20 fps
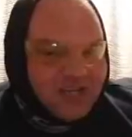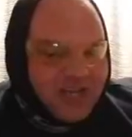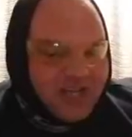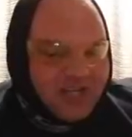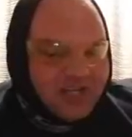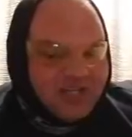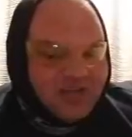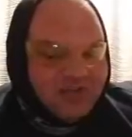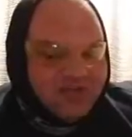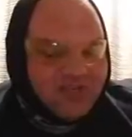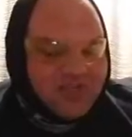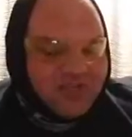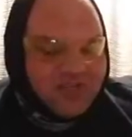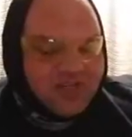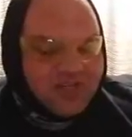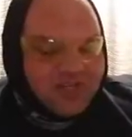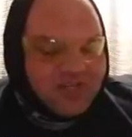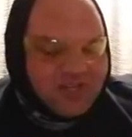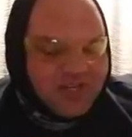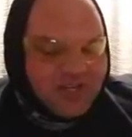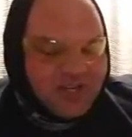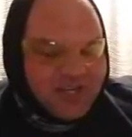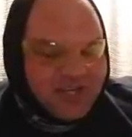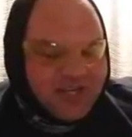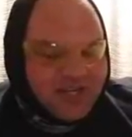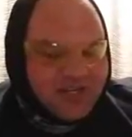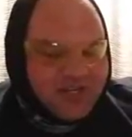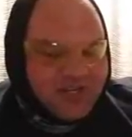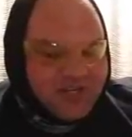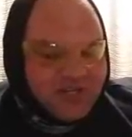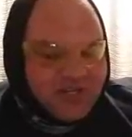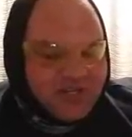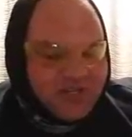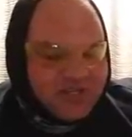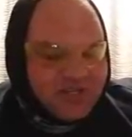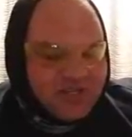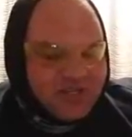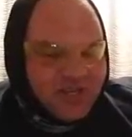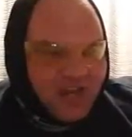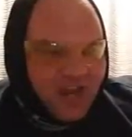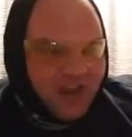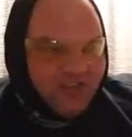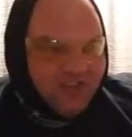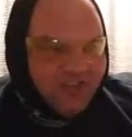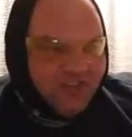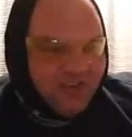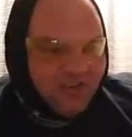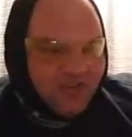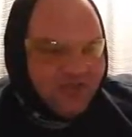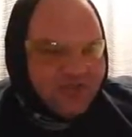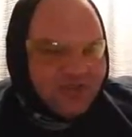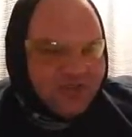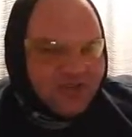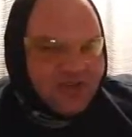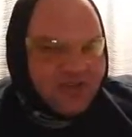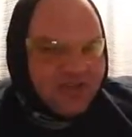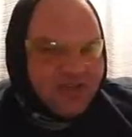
get some of your clean stuff on,